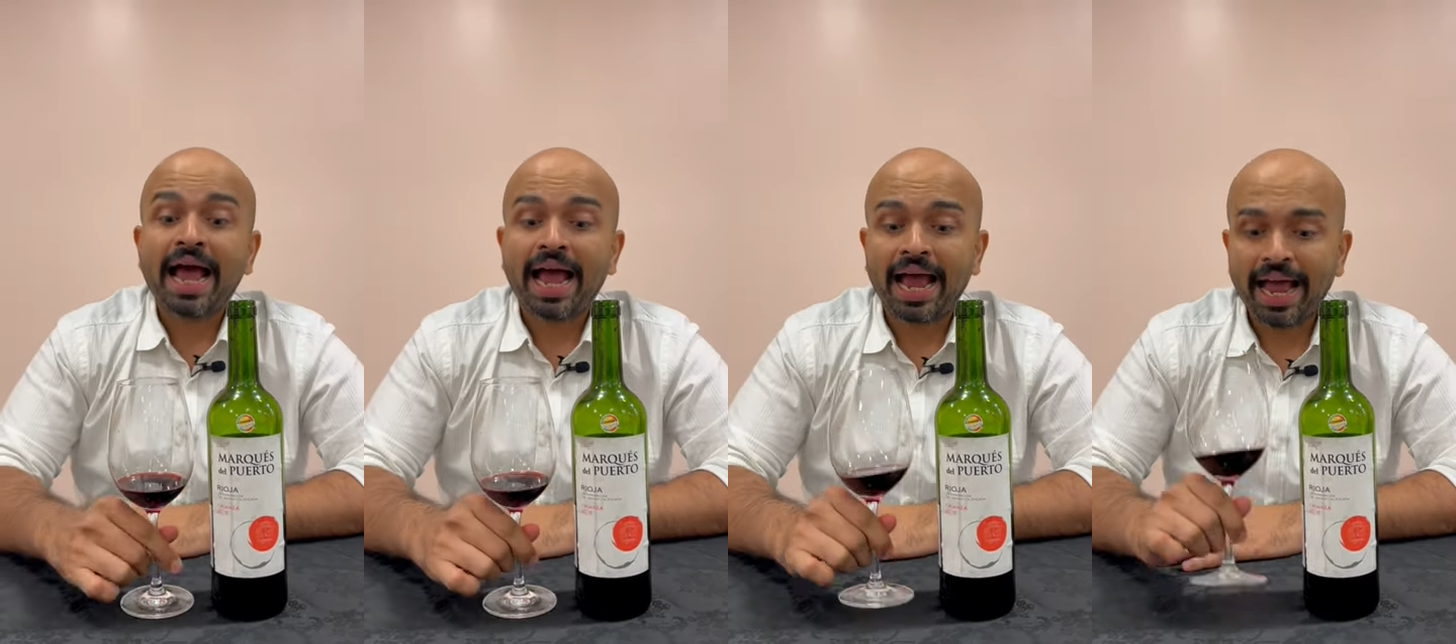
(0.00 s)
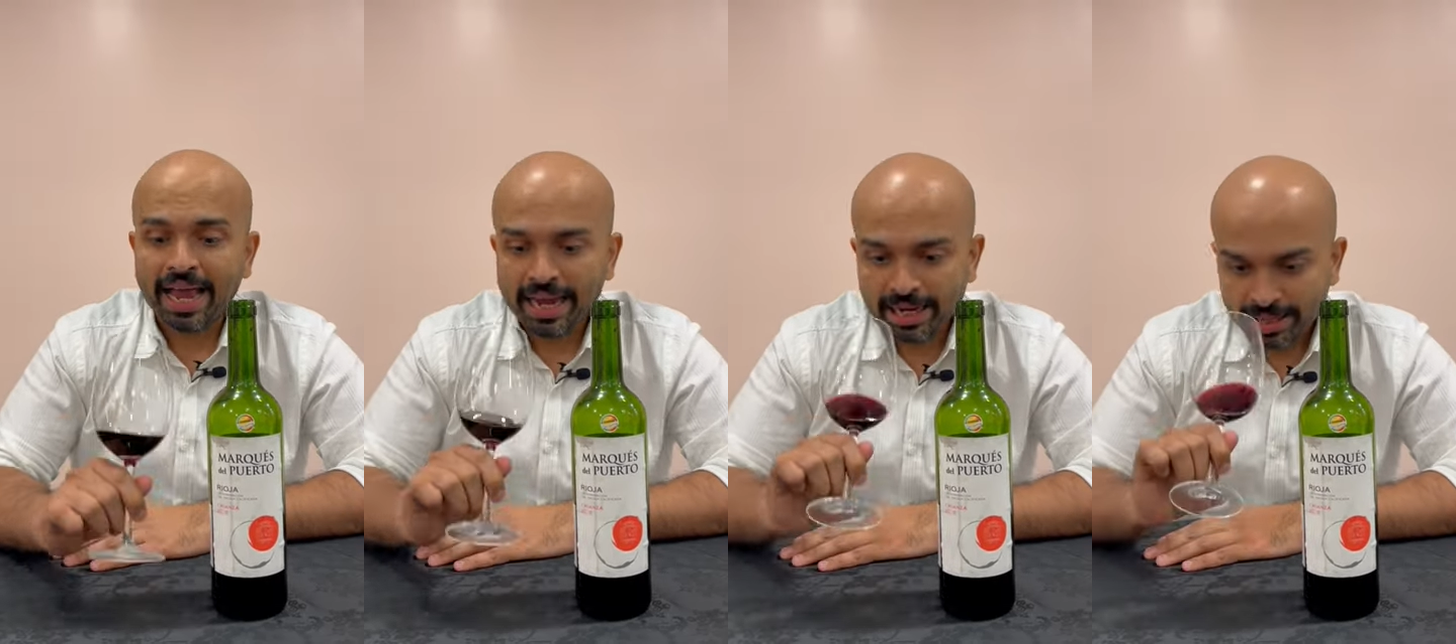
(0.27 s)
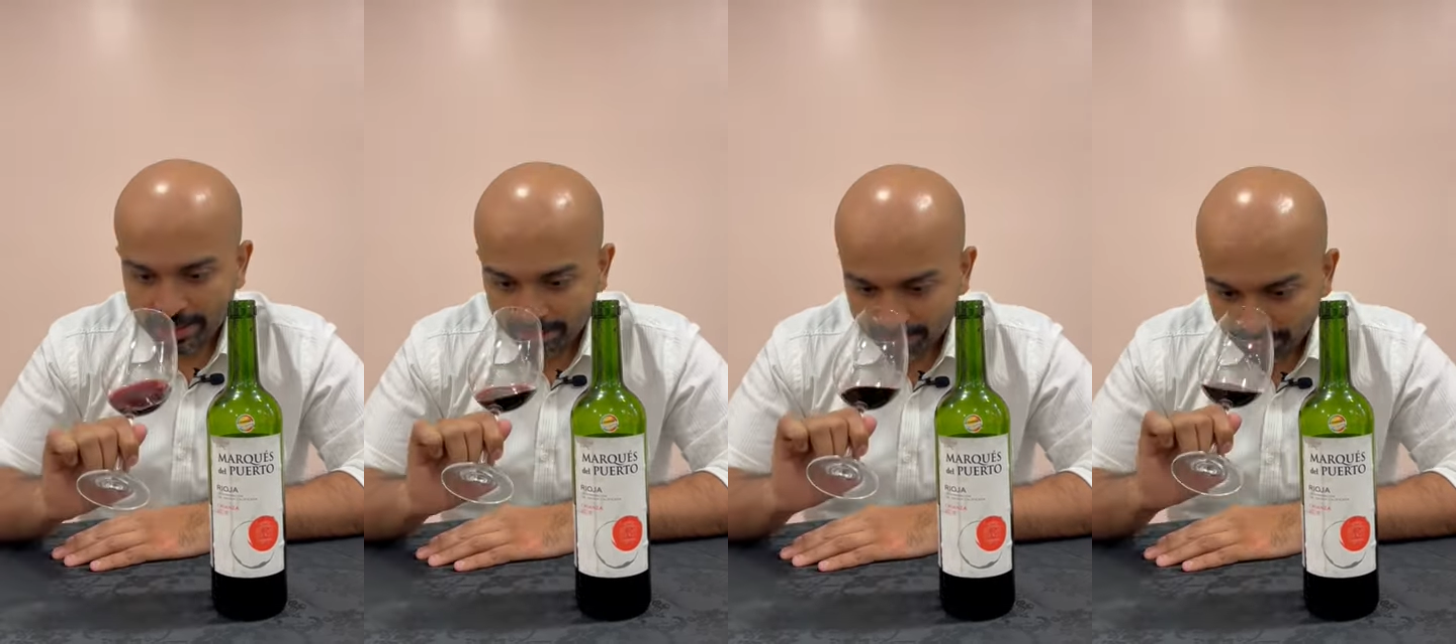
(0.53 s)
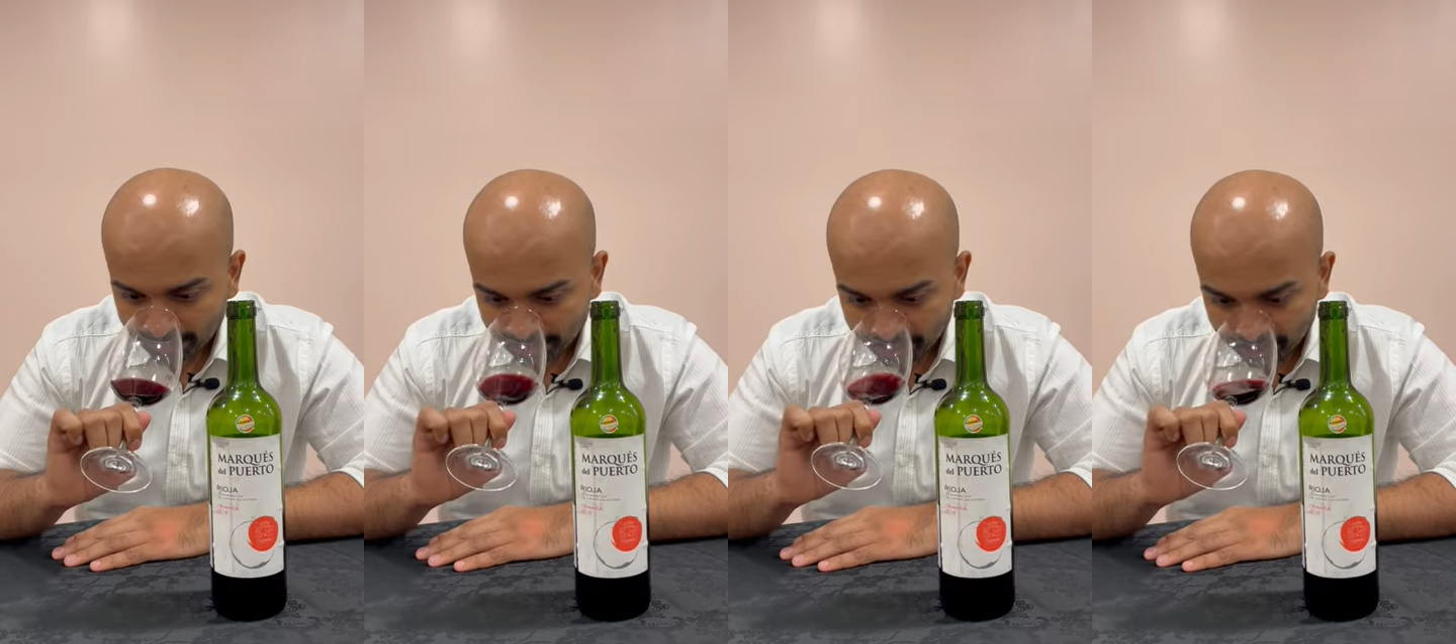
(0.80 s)
and
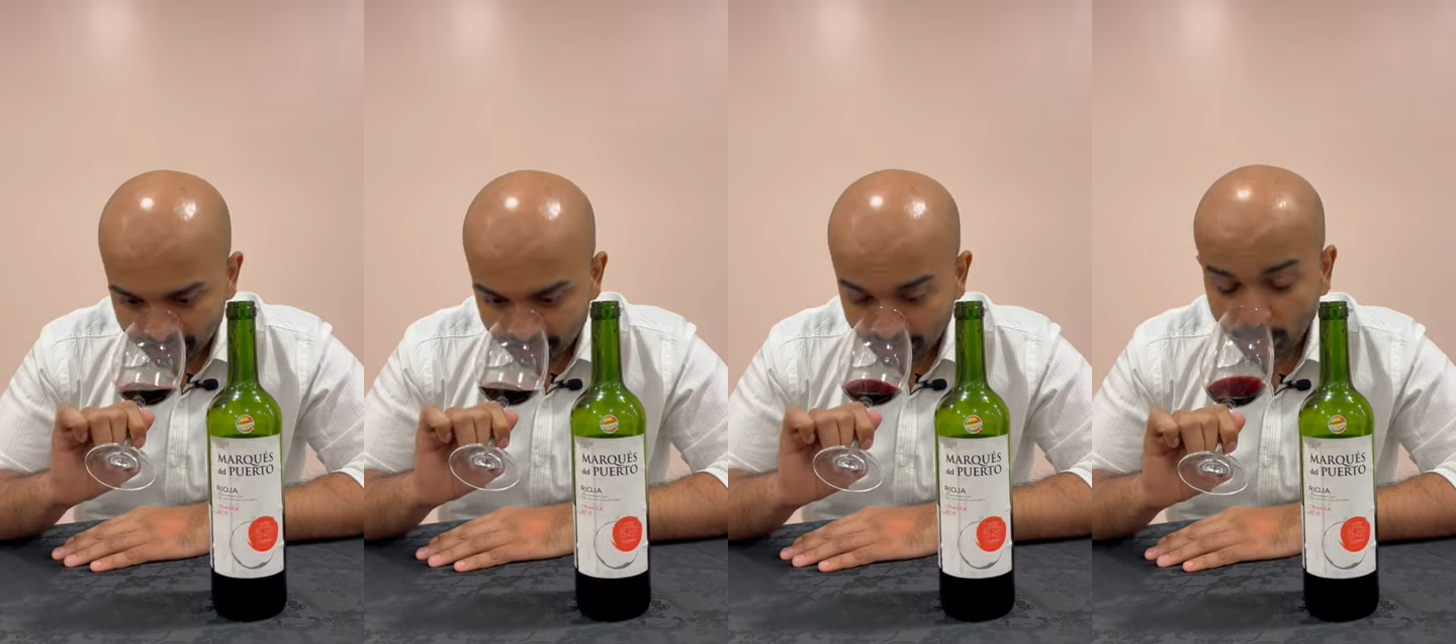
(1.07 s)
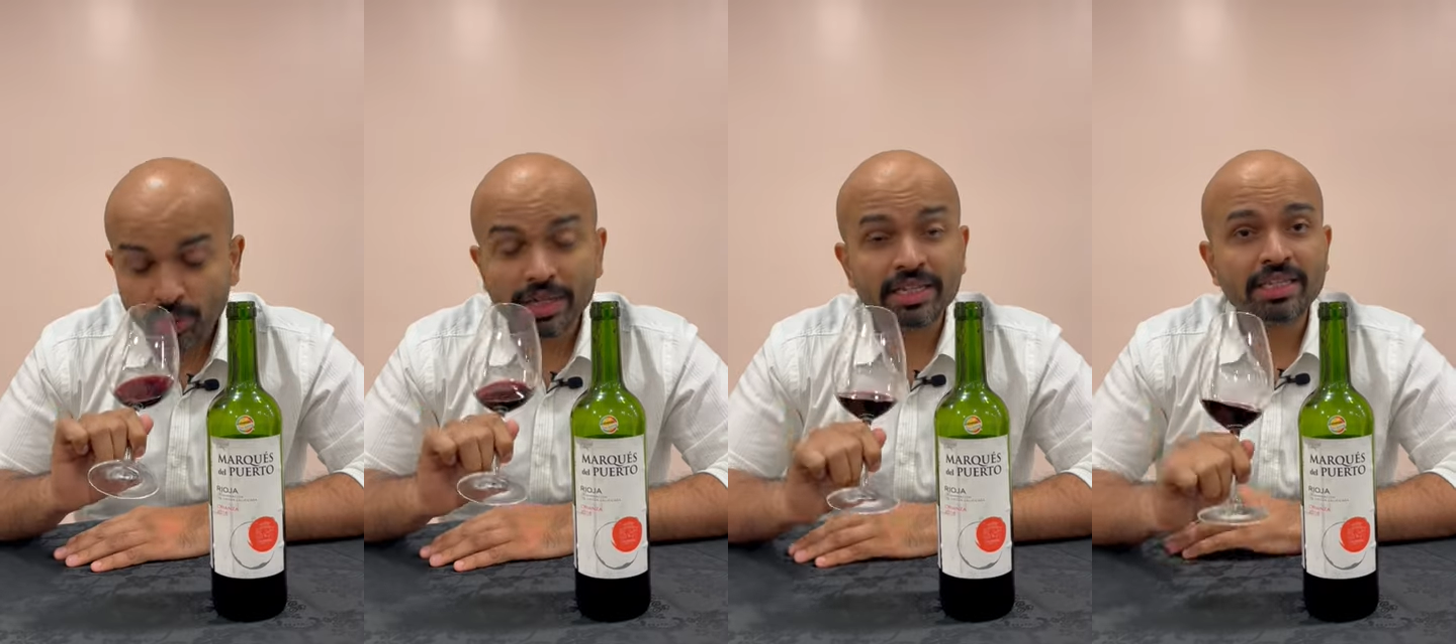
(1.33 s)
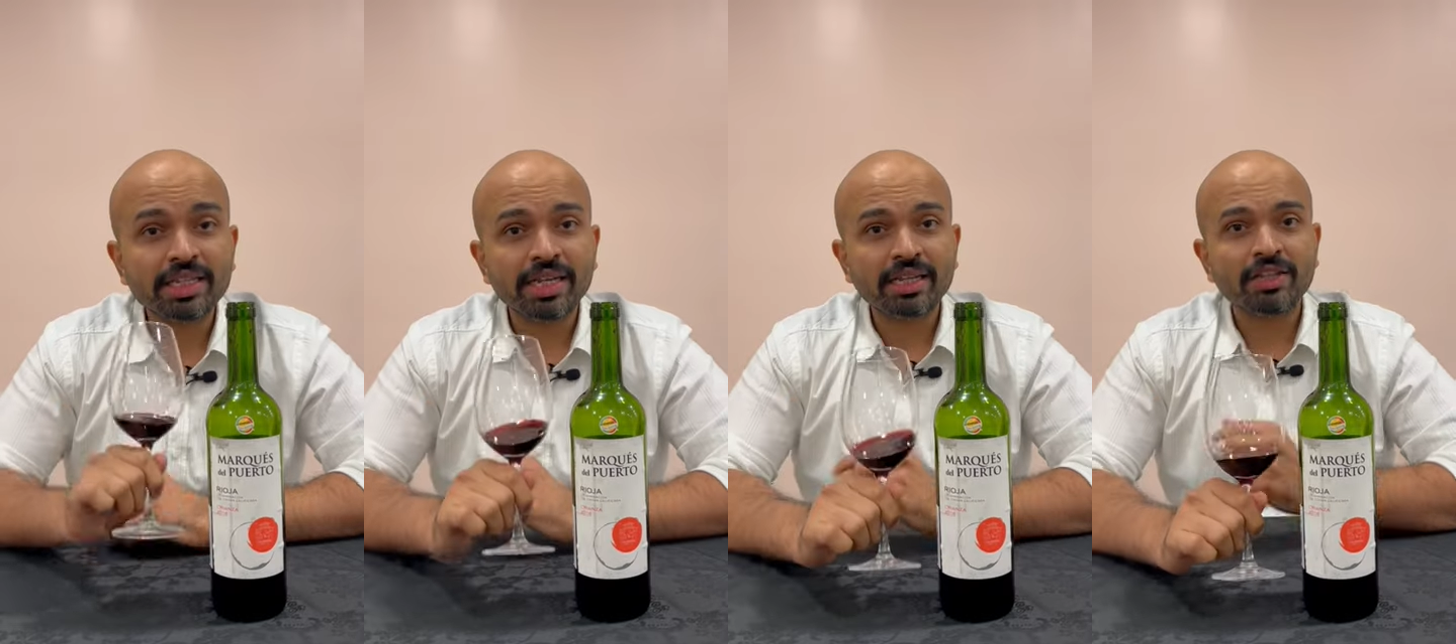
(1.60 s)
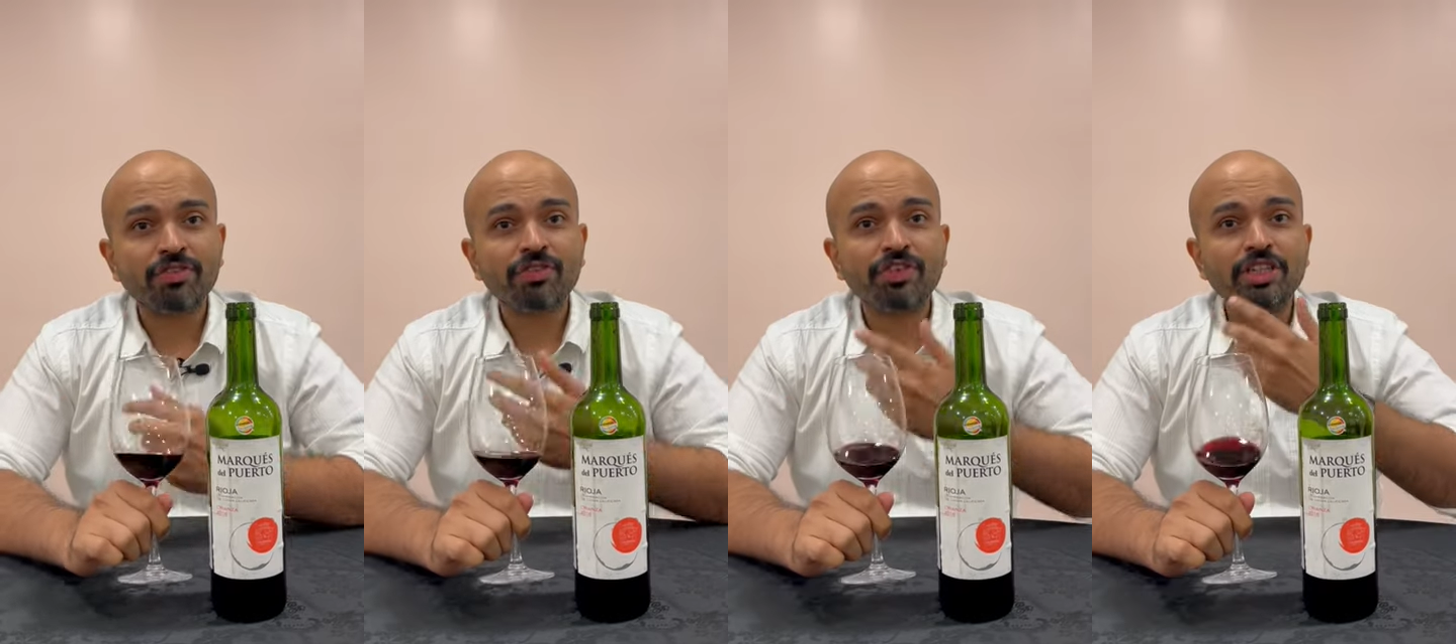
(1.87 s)
you can tell
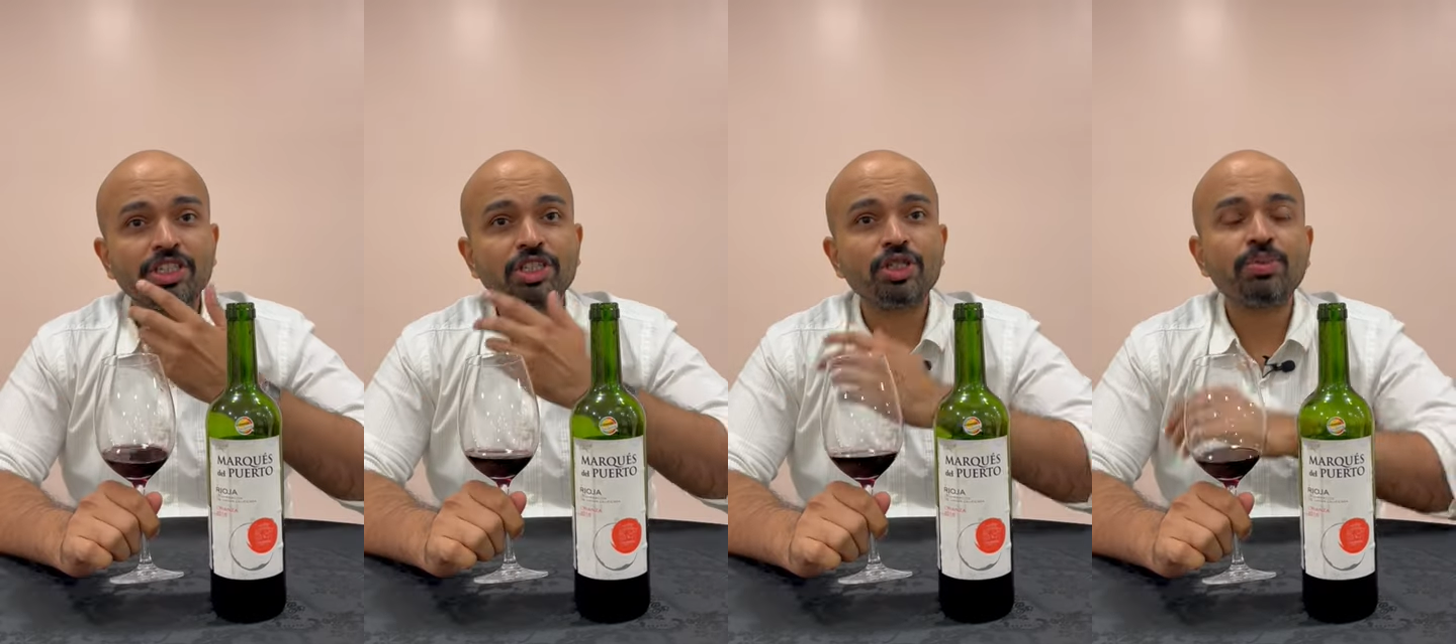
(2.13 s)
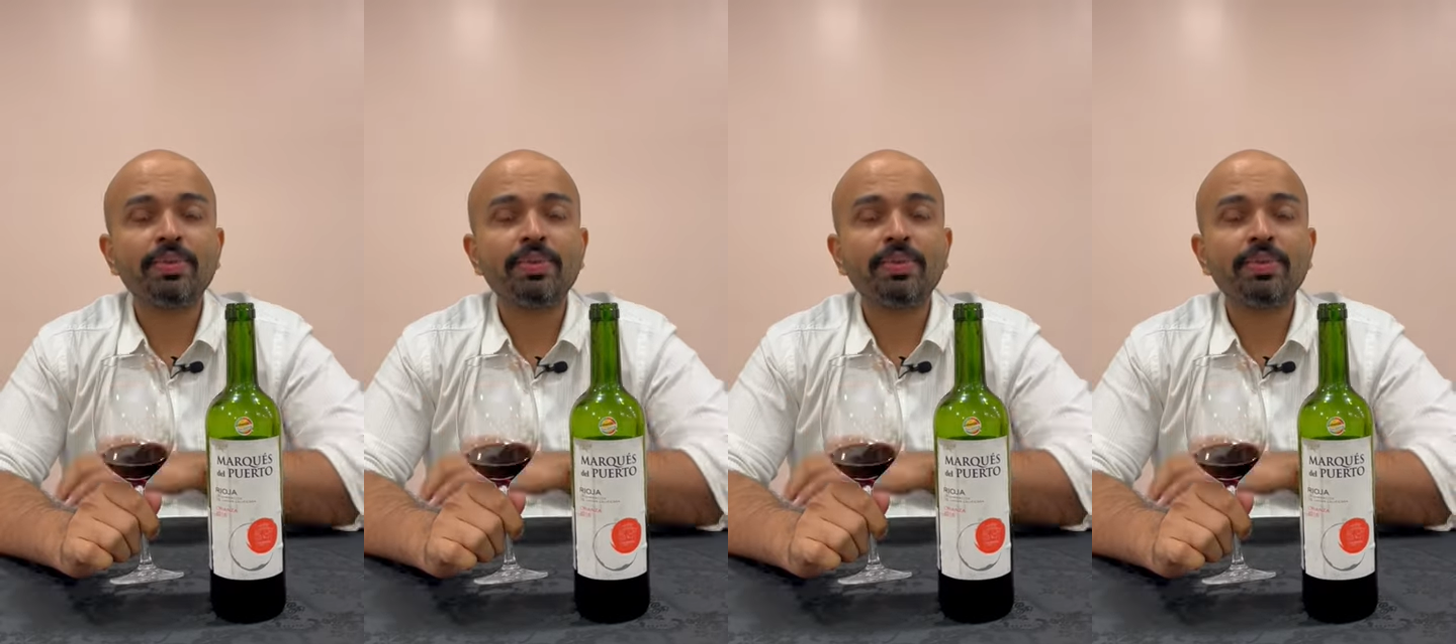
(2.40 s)
the first